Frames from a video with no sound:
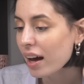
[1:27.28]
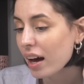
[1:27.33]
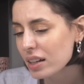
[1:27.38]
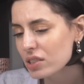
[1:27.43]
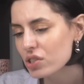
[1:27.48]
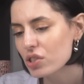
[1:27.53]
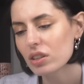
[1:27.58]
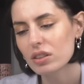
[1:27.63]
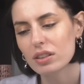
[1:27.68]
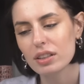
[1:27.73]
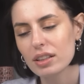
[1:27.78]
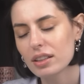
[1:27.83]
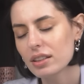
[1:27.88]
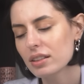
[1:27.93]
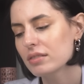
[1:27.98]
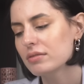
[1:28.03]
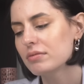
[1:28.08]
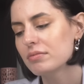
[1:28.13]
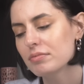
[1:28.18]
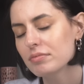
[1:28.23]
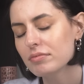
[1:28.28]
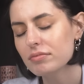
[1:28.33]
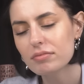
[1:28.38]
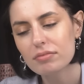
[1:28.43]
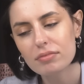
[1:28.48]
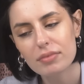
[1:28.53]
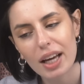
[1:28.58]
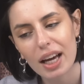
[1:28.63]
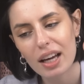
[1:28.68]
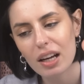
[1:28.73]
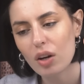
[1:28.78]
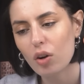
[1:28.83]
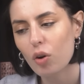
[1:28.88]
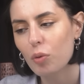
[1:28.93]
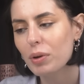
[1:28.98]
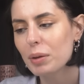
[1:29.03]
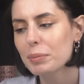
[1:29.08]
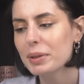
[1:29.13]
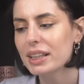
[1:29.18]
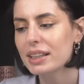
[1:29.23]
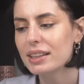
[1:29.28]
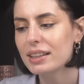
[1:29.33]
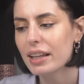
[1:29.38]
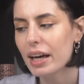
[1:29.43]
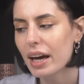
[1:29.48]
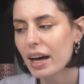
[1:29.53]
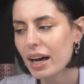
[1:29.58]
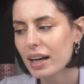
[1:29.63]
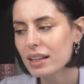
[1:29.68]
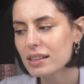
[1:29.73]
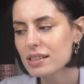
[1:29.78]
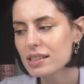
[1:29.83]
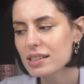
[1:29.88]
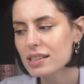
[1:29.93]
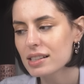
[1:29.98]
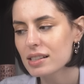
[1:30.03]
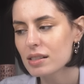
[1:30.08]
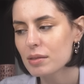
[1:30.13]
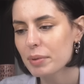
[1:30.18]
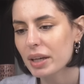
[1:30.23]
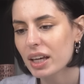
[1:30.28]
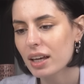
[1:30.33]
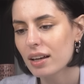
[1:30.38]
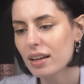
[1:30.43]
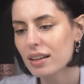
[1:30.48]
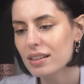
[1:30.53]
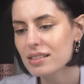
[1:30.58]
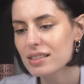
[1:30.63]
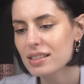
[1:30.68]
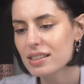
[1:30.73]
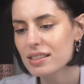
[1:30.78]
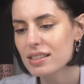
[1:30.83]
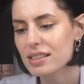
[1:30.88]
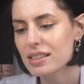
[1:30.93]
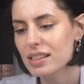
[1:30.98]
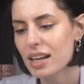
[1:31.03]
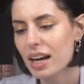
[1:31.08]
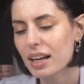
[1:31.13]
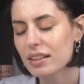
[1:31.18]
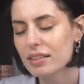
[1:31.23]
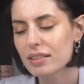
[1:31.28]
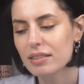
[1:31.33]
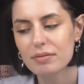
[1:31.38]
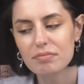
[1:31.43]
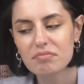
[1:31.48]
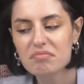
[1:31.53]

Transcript: Actually, I don't know, maybe that's because this is not